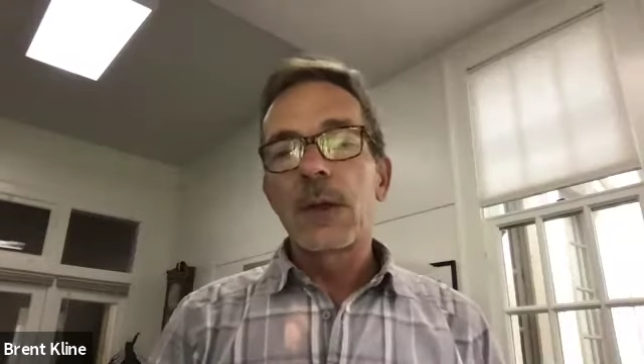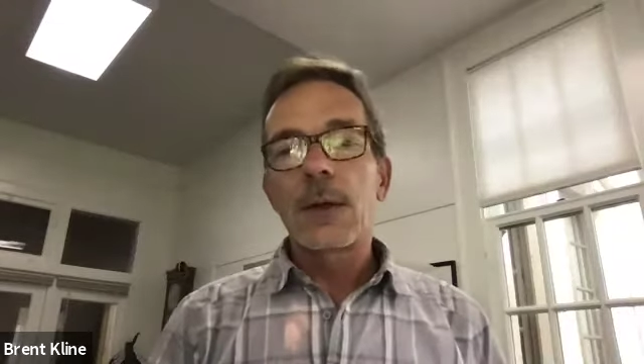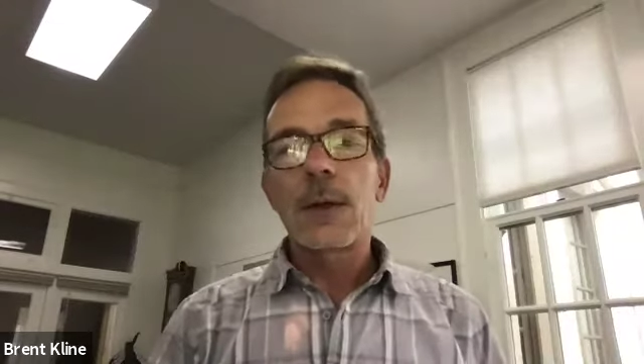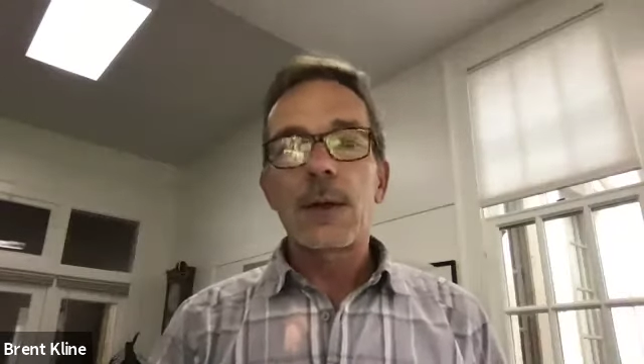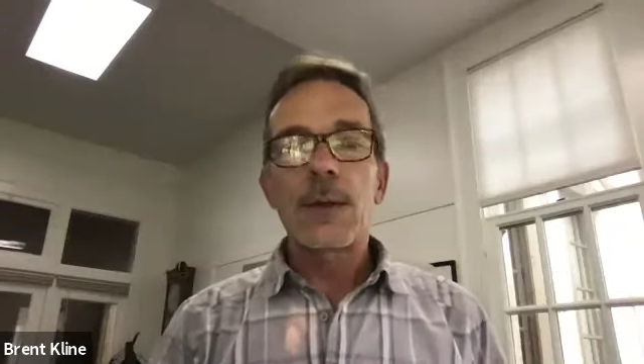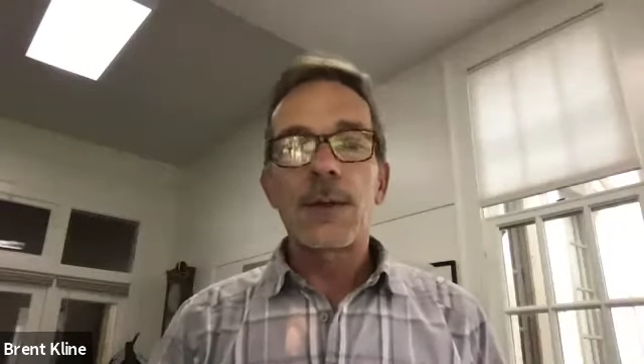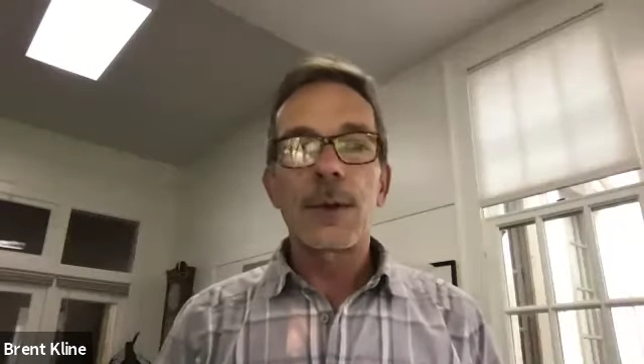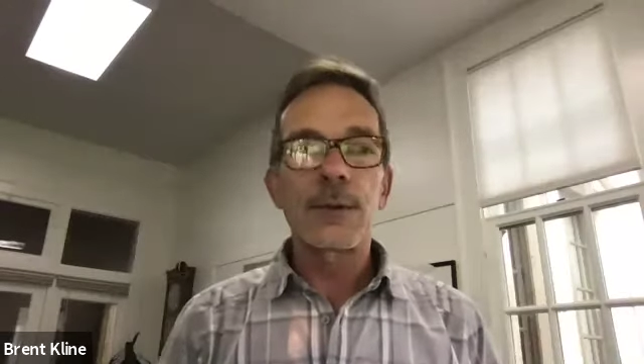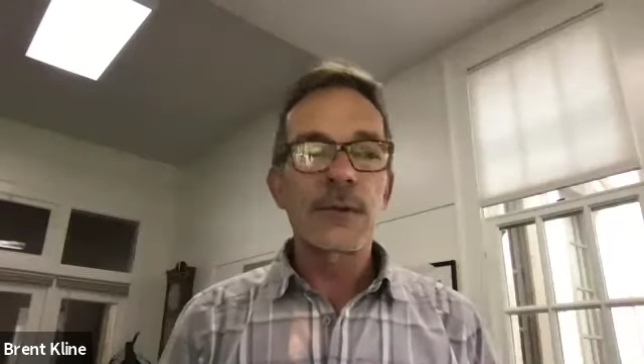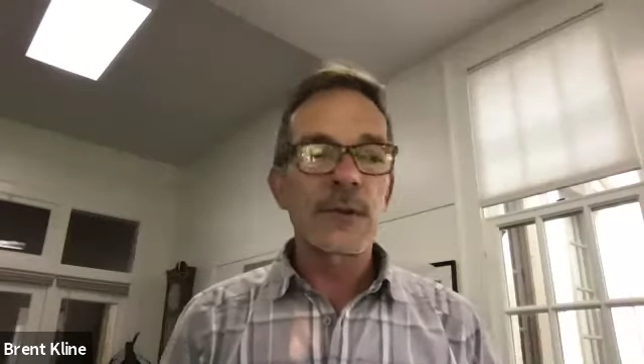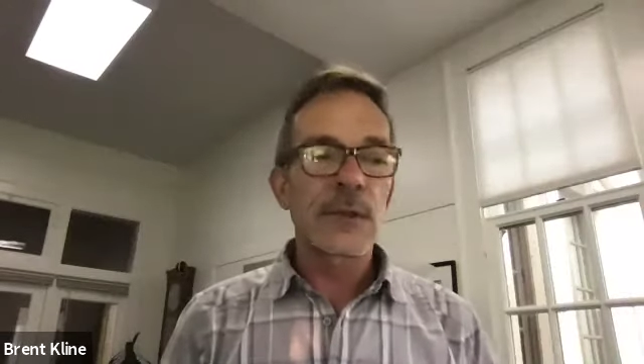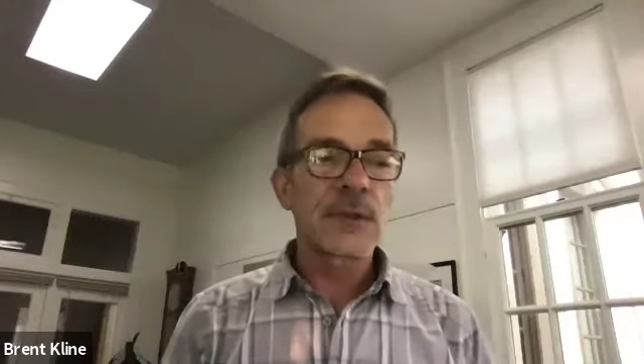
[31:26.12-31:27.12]
that you
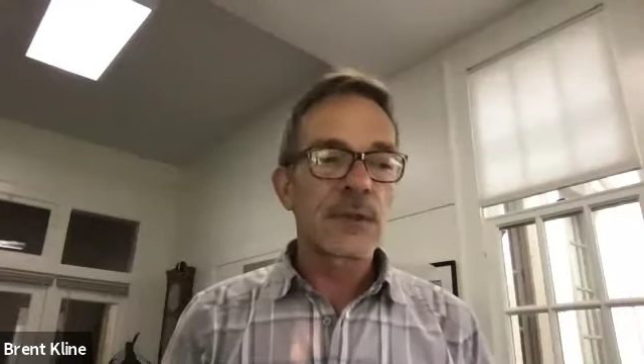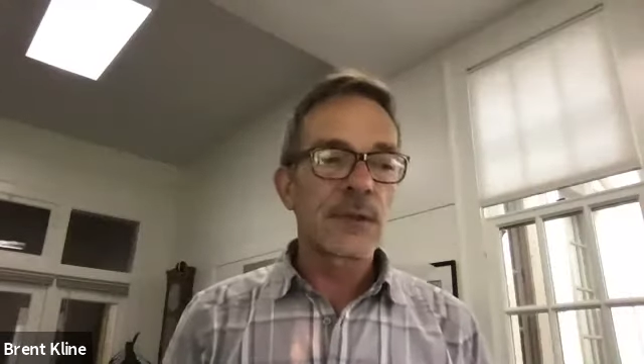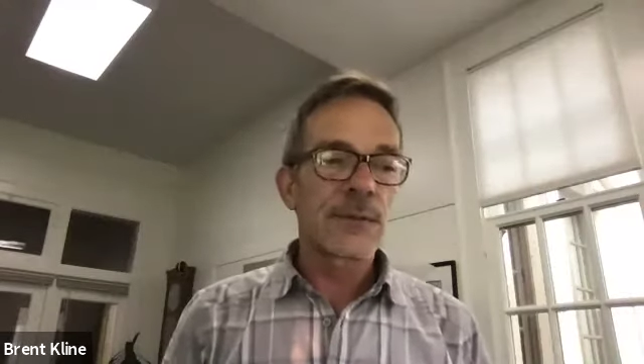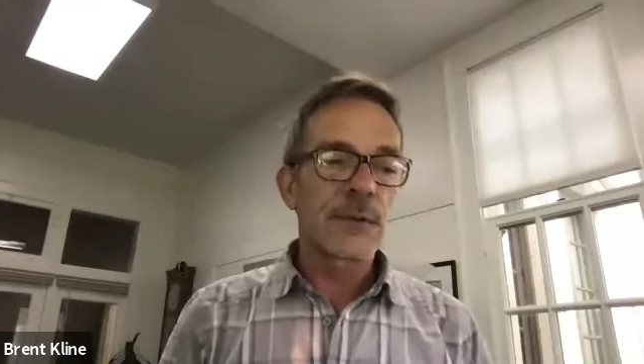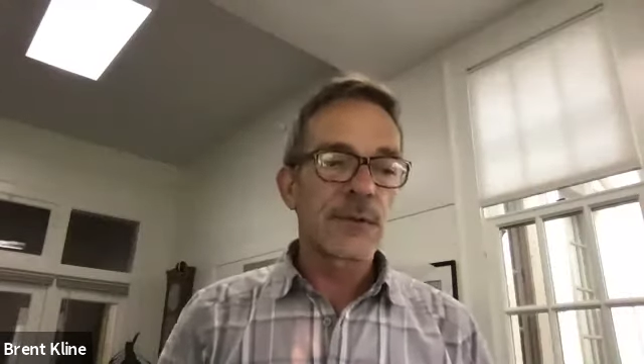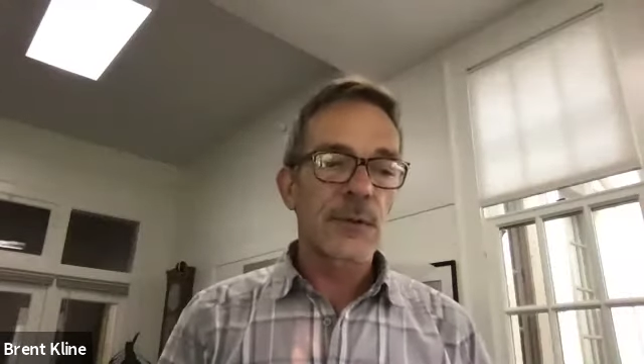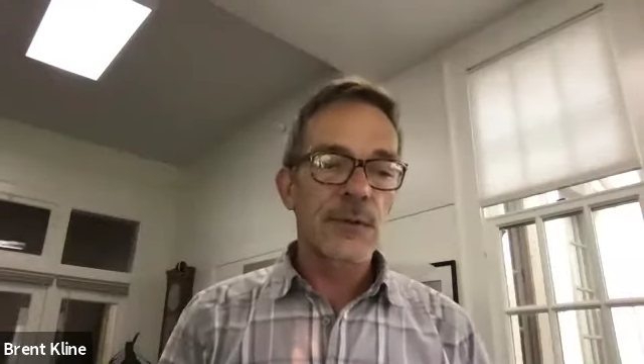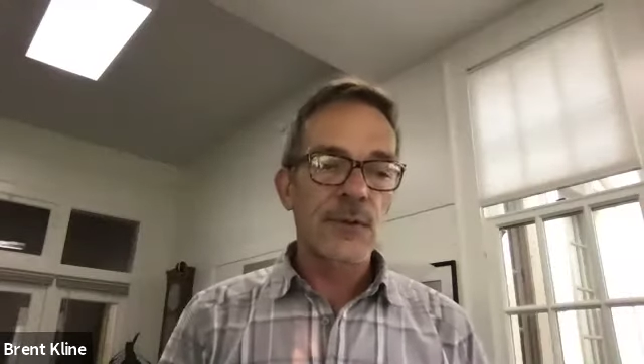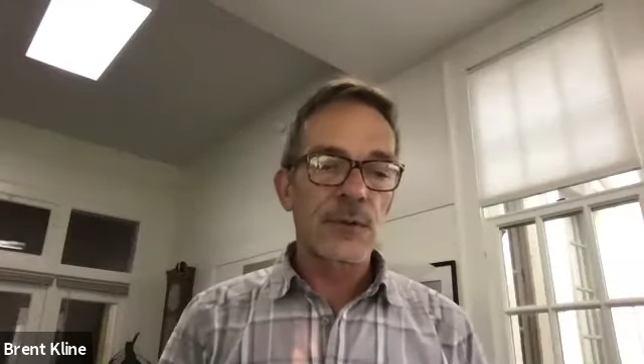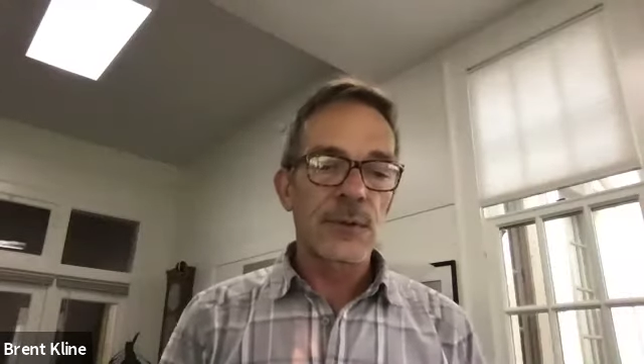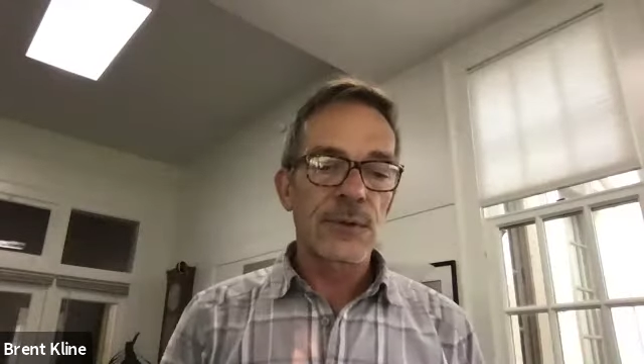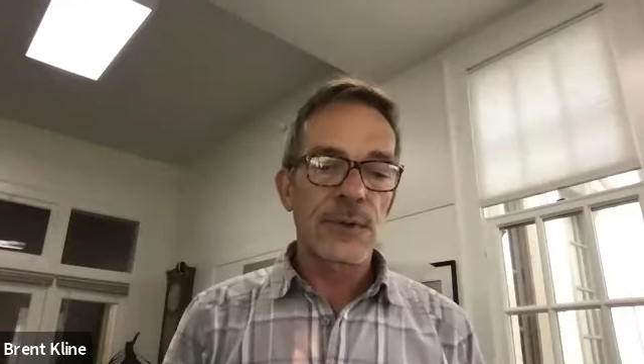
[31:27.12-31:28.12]
see a difference, our
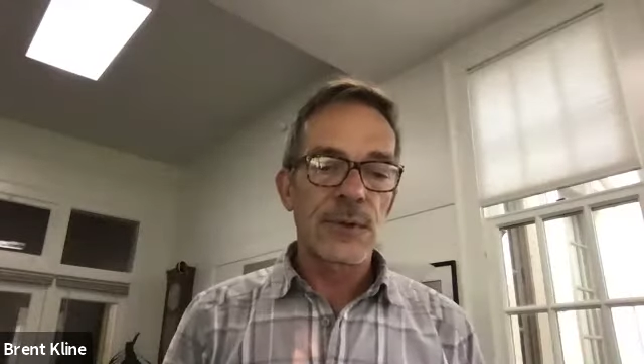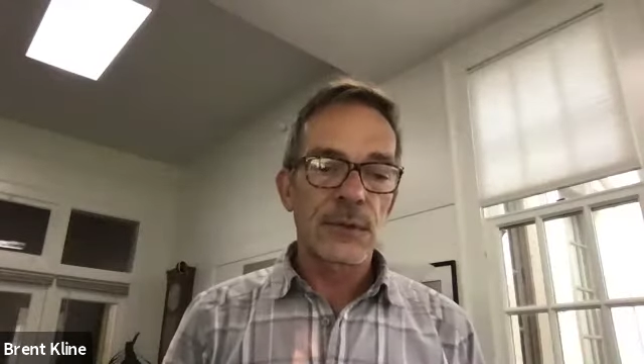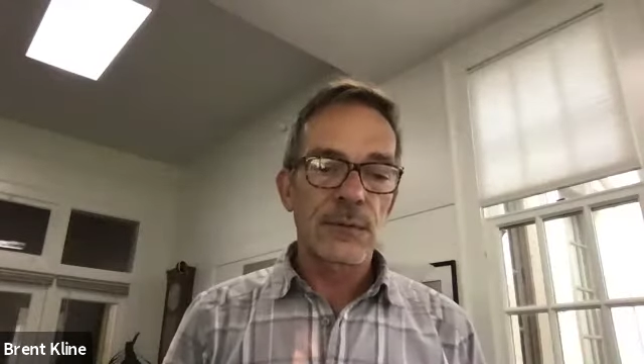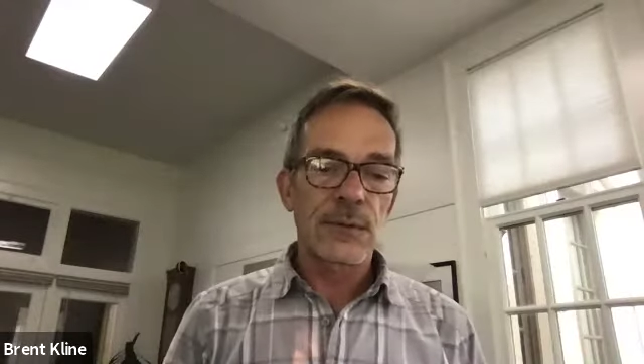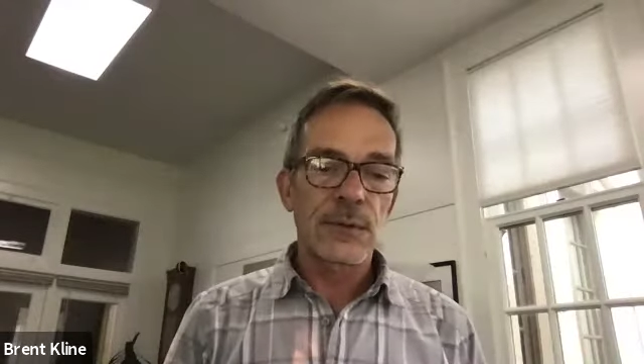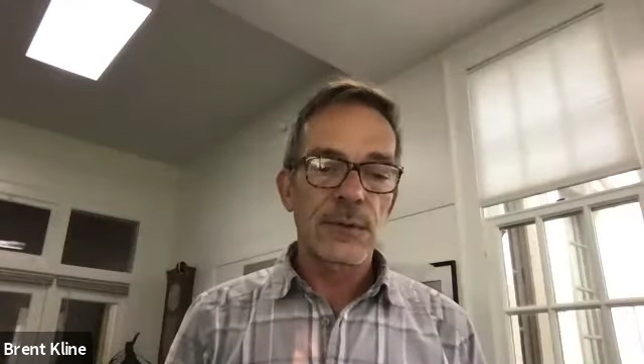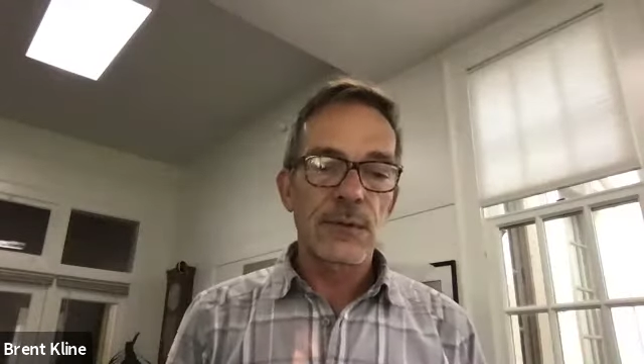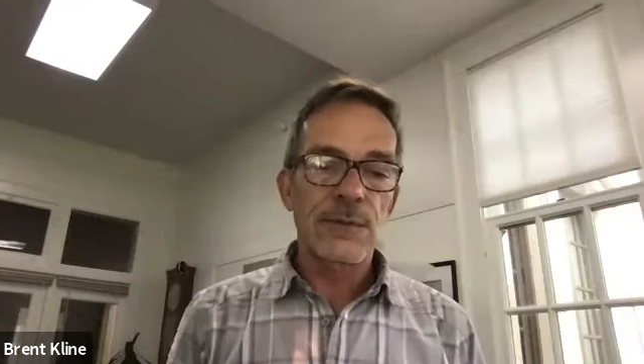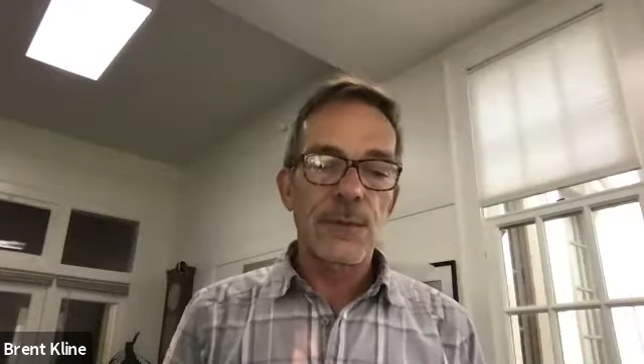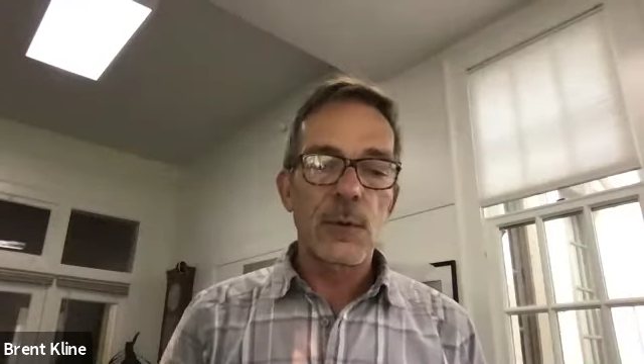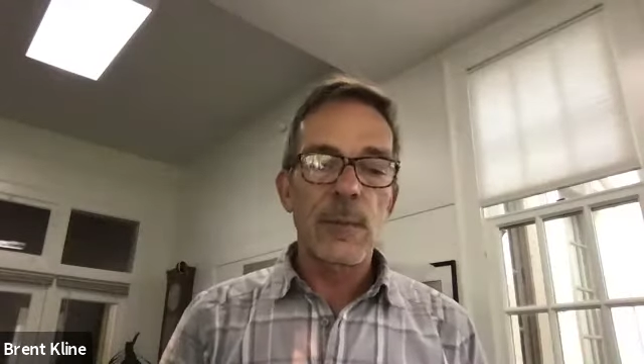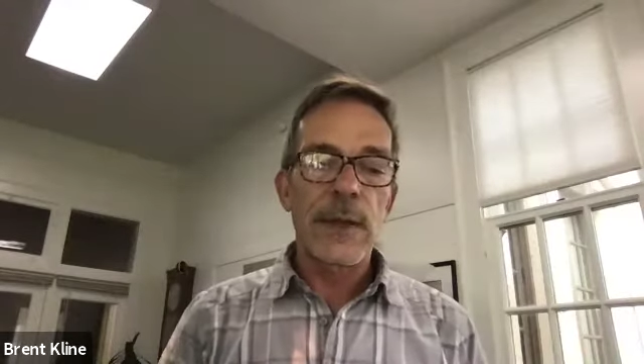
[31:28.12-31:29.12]
students see a difference in the
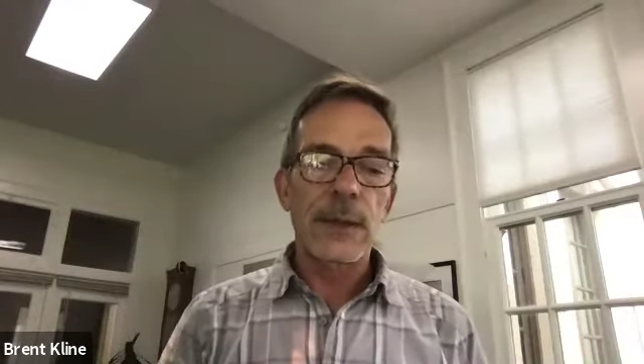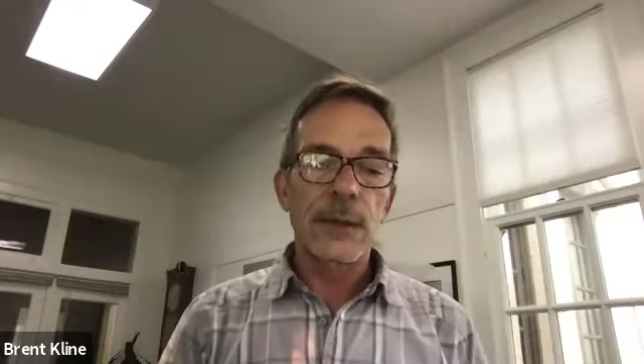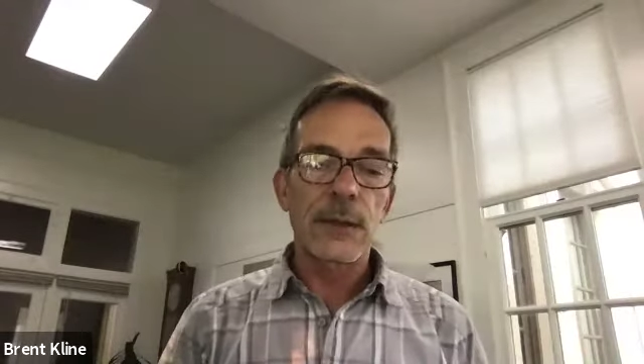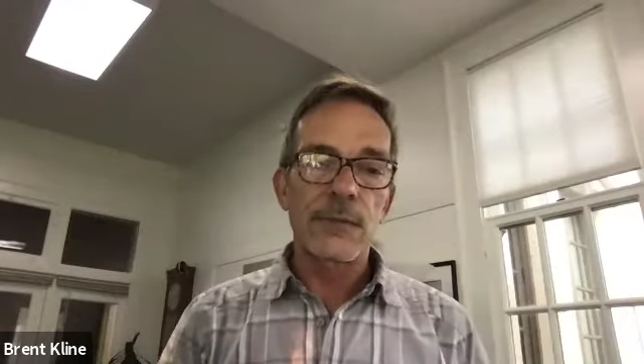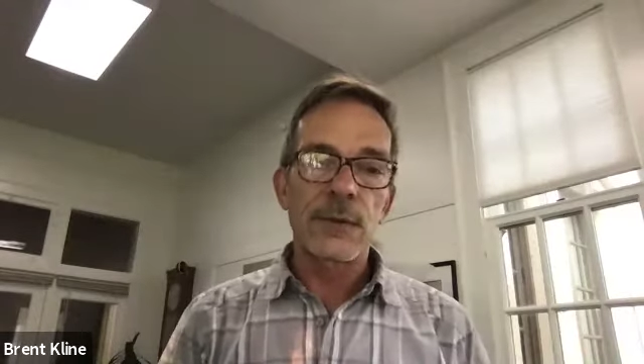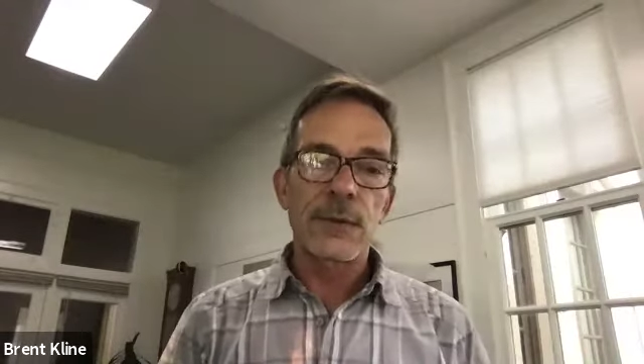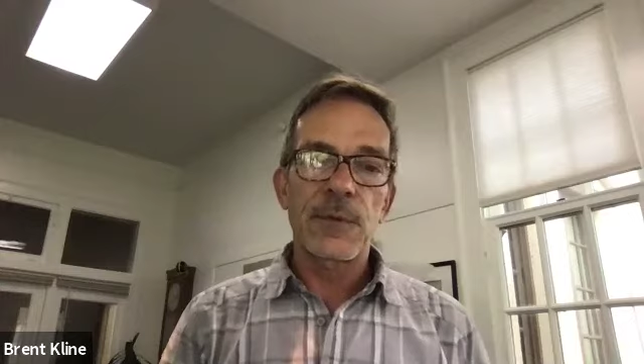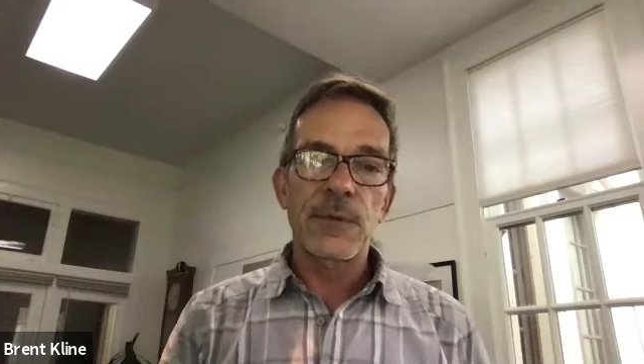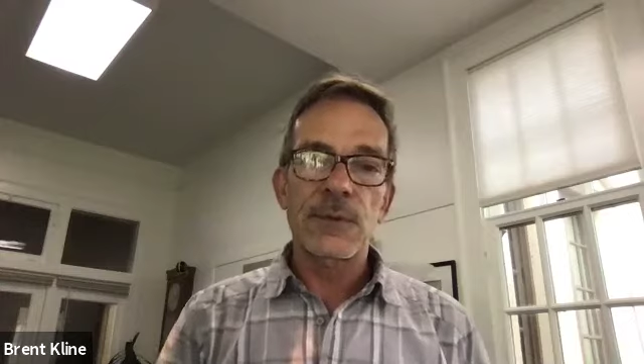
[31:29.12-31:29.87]
formatting of it,